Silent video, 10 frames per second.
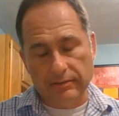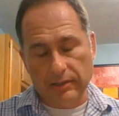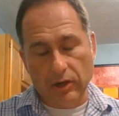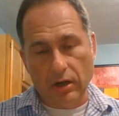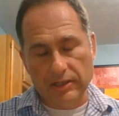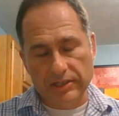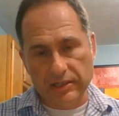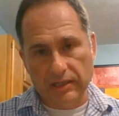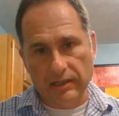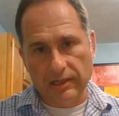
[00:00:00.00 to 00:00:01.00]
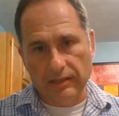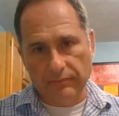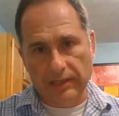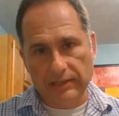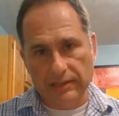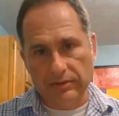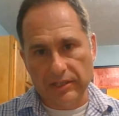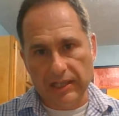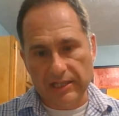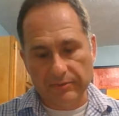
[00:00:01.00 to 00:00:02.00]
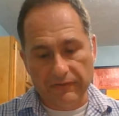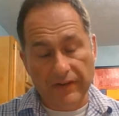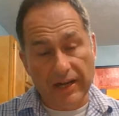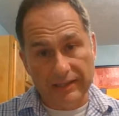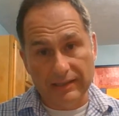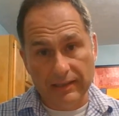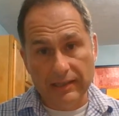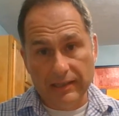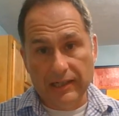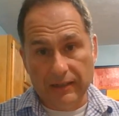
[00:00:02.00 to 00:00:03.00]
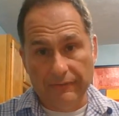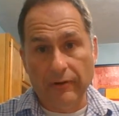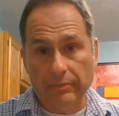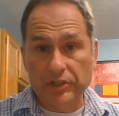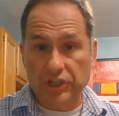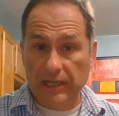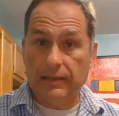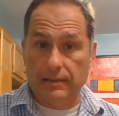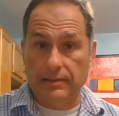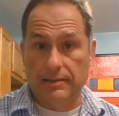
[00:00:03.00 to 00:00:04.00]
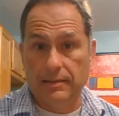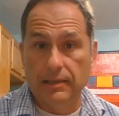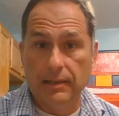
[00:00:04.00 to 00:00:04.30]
college study and reading skills class, but in fact, it very much is